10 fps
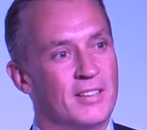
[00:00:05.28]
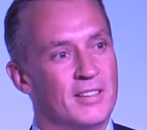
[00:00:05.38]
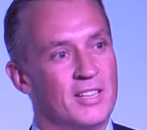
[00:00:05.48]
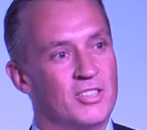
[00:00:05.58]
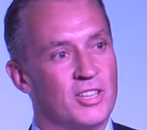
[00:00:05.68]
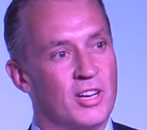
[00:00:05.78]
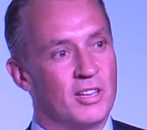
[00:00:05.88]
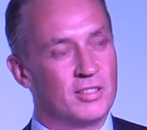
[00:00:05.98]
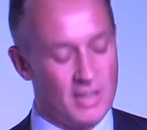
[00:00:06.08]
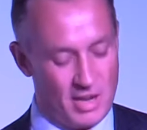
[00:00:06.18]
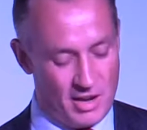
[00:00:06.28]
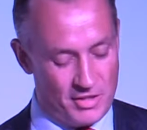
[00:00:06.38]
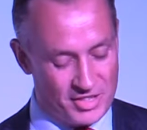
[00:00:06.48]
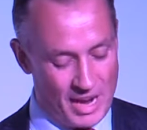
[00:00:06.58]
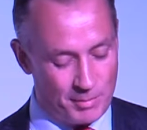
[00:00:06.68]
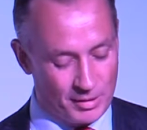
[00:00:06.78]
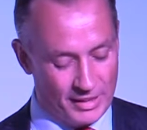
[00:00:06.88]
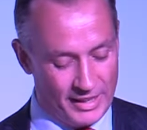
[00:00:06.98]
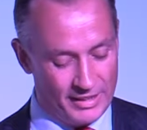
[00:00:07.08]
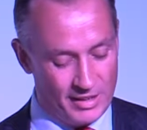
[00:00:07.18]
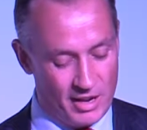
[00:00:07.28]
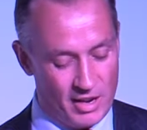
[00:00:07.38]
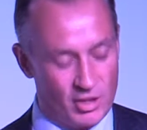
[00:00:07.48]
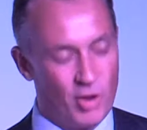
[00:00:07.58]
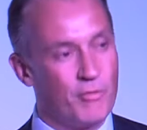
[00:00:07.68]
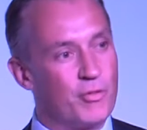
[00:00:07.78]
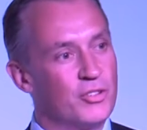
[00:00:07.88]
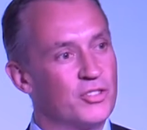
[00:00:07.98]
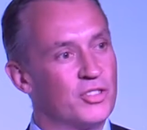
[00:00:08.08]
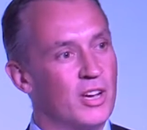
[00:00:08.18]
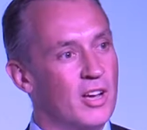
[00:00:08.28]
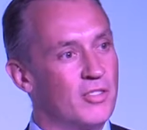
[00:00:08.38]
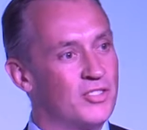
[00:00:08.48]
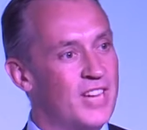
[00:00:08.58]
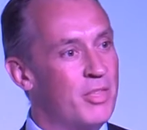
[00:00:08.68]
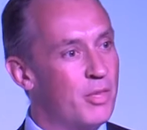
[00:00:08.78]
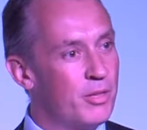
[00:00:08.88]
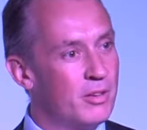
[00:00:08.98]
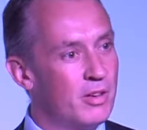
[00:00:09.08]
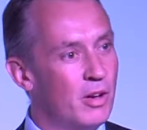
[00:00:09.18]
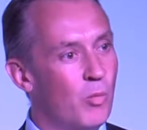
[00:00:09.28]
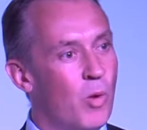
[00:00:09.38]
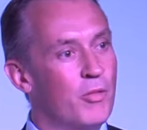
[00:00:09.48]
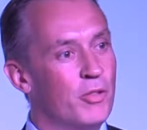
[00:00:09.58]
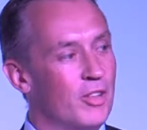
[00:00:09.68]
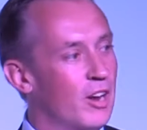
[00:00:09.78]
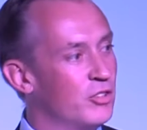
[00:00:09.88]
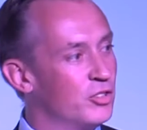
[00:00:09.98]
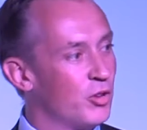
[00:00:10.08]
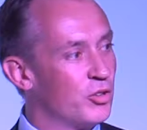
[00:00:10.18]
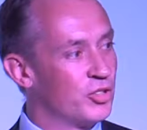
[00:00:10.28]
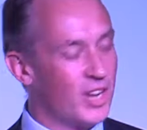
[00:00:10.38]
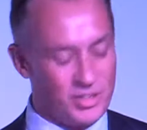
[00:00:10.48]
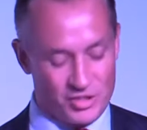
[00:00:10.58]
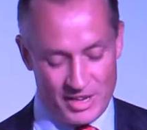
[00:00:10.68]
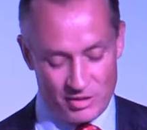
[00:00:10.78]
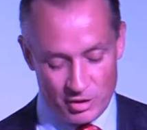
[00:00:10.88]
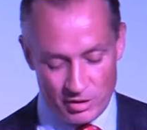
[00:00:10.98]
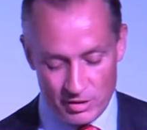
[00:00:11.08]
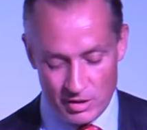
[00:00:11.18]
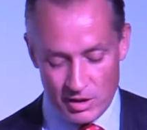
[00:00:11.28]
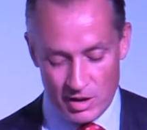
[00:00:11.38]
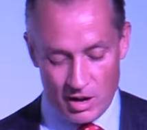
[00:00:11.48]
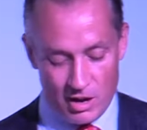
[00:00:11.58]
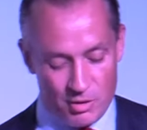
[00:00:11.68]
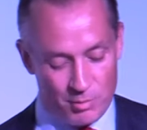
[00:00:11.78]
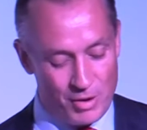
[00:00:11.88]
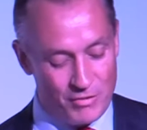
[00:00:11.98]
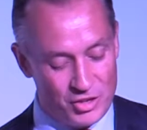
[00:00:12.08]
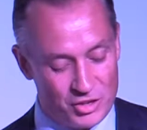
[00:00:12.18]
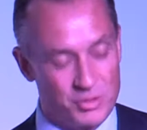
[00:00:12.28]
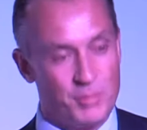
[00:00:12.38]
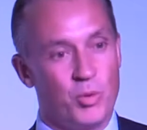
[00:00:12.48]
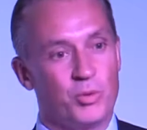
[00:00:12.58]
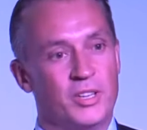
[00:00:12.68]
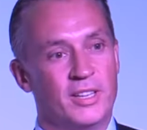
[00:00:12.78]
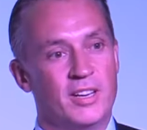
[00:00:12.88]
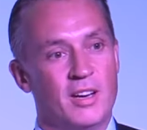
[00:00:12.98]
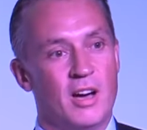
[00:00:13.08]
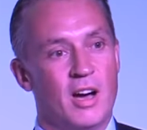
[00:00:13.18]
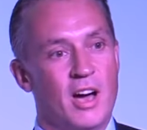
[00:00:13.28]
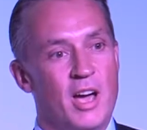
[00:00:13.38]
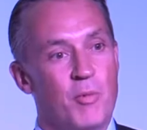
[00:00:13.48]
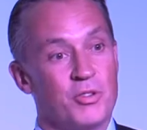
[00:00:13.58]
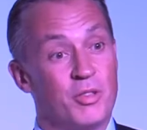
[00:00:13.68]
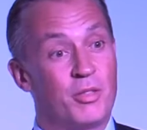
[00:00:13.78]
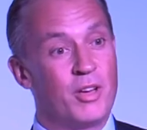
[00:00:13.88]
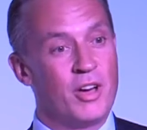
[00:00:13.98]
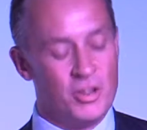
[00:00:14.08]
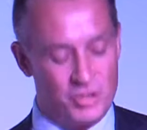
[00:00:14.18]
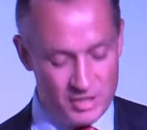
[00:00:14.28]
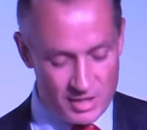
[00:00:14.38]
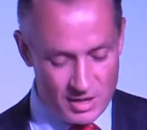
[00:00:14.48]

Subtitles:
at this Capital Link conference, the 10th one that the London Stock Exchange has had the privilege of supporting in what's the third